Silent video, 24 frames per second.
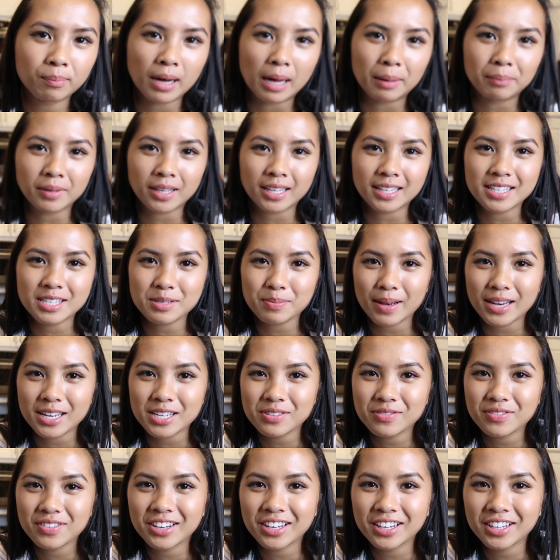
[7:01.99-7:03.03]
pumpkin spice
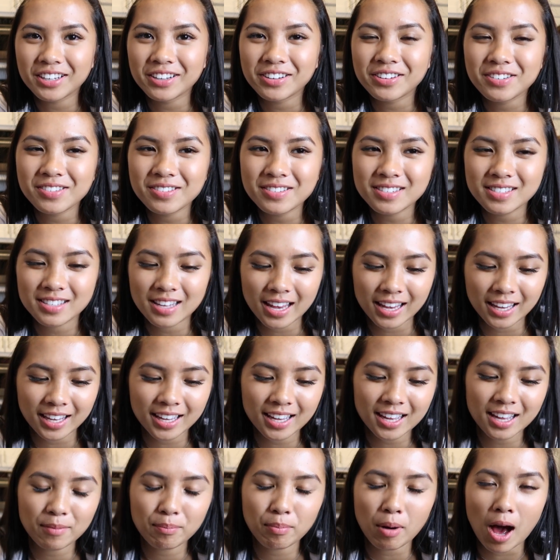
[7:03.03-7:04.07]
videos, like
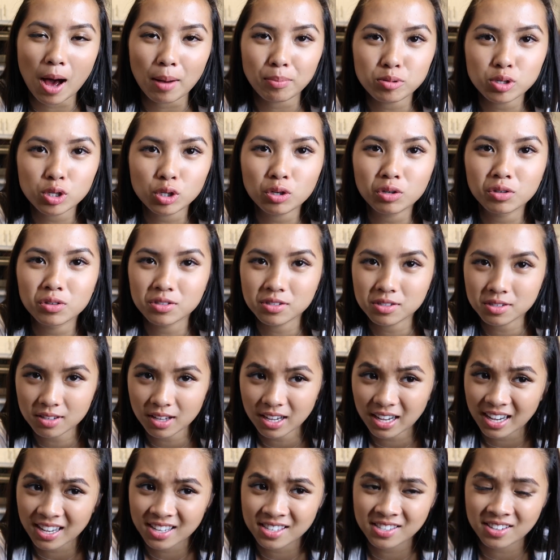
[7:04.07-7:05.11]
popsicles.
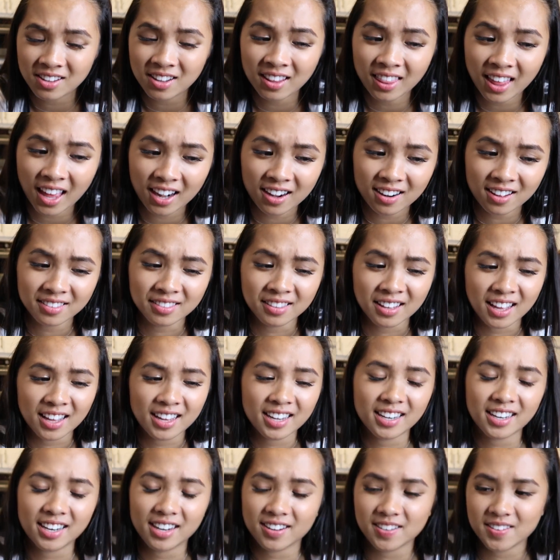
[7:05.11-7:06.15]
I saw that
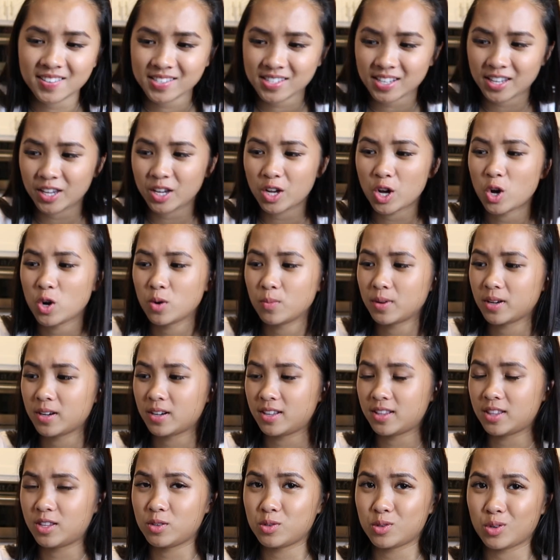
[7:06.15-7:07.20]
online and I was like, oh my
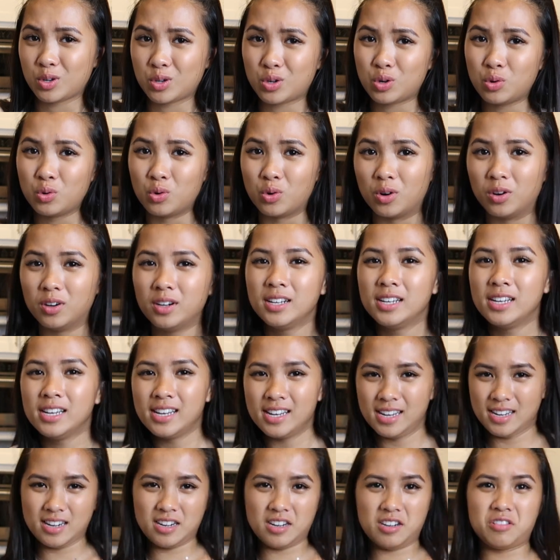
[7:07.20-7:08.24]
god, those are cool.
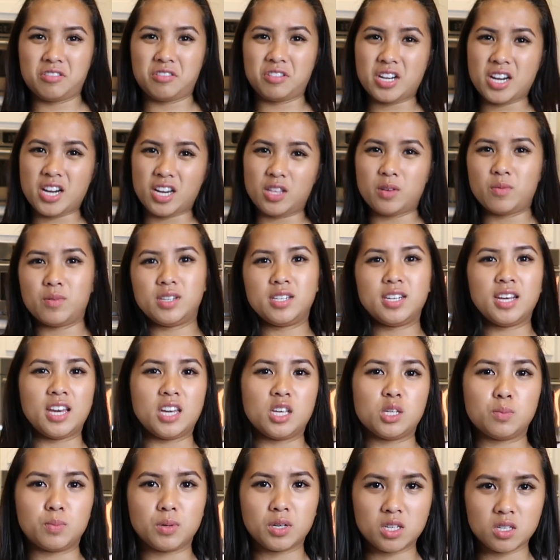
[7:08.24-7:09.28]
And I don't know how they would
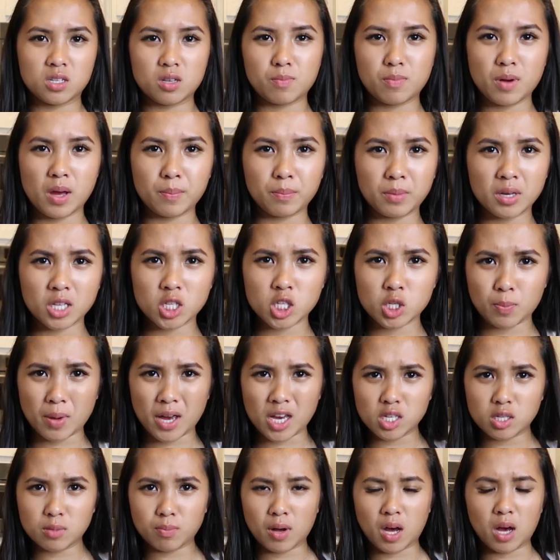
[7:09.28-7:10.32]
taste because a pumpkin
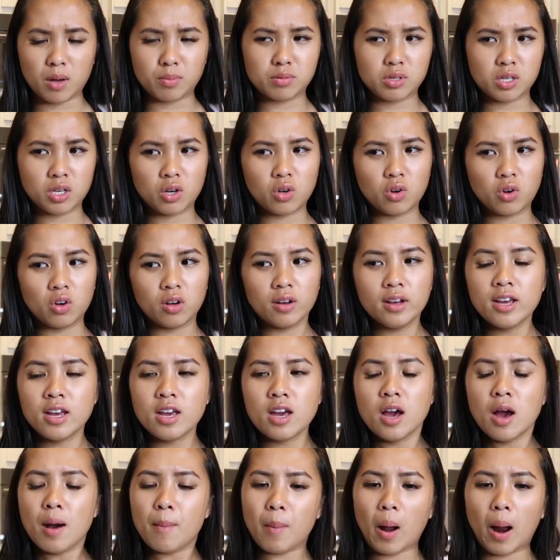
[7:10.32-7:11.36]
spice
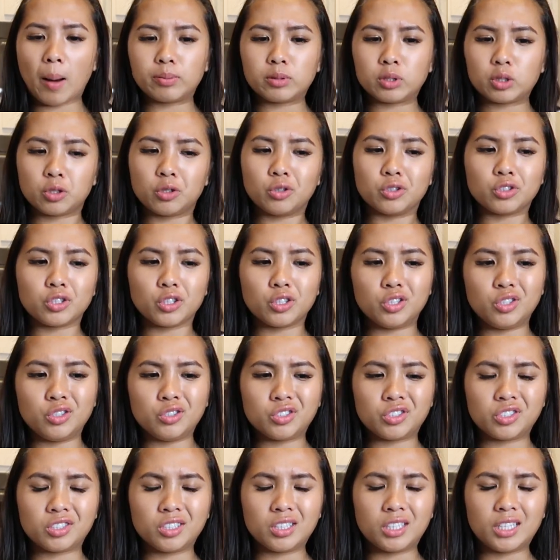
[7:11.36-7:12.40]
popsicles are
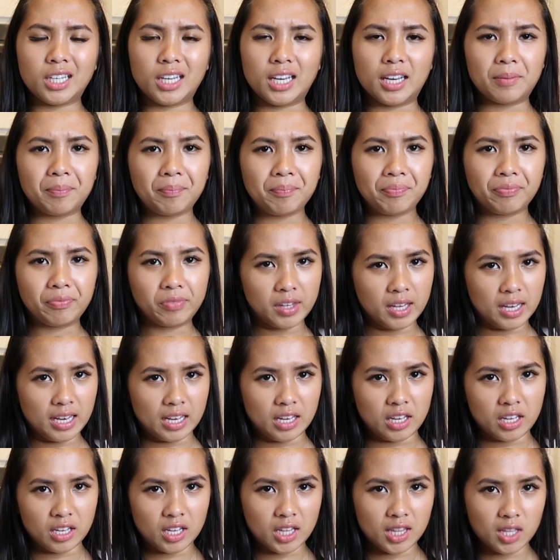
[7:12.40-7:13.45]
usually
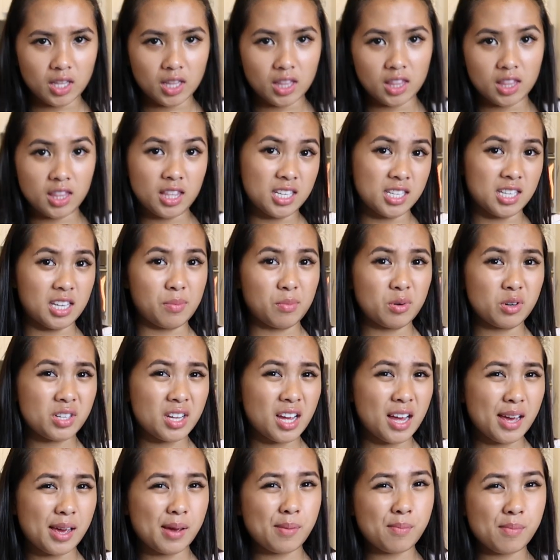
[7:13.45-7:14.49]
in the
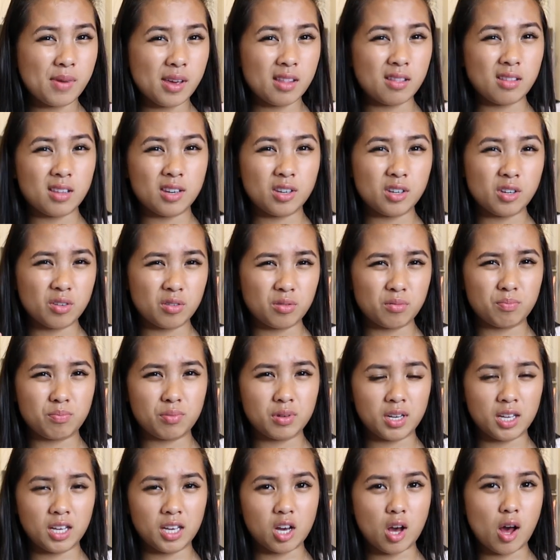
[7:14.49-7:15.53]
summertime and then you're
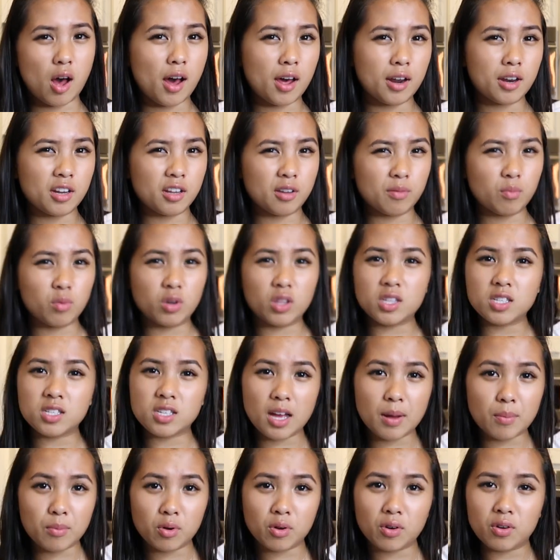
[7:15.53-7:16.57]
putting autumn with
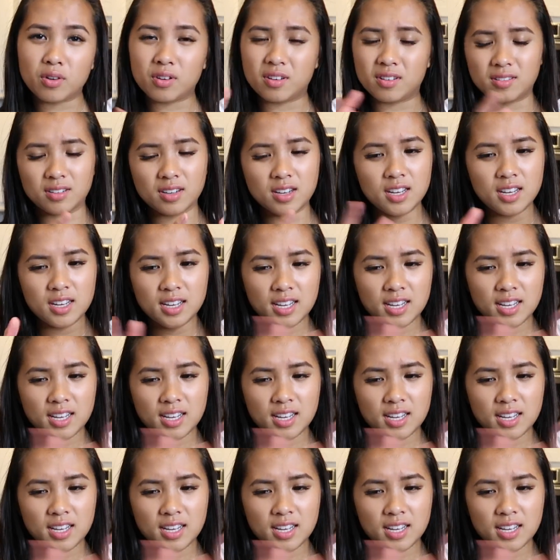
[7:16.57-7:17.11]
summer and